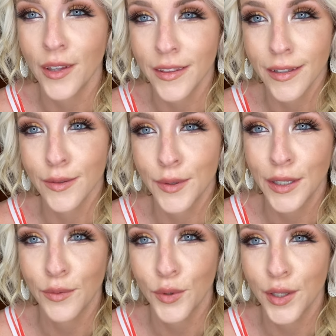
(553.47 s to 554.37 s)
that this
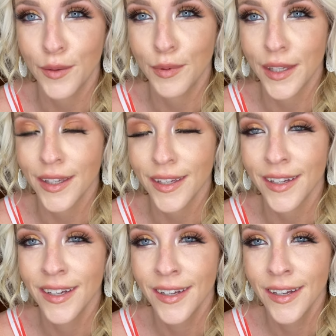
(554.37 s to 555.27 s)
one would be
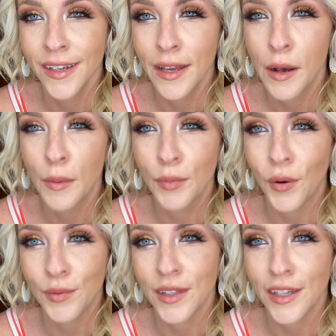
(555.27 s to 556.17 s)

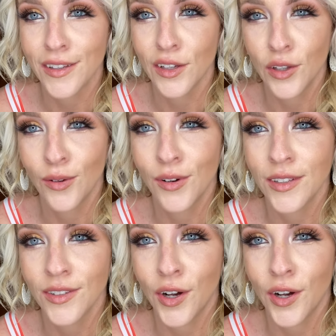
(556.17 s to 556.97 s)
probably like the cutest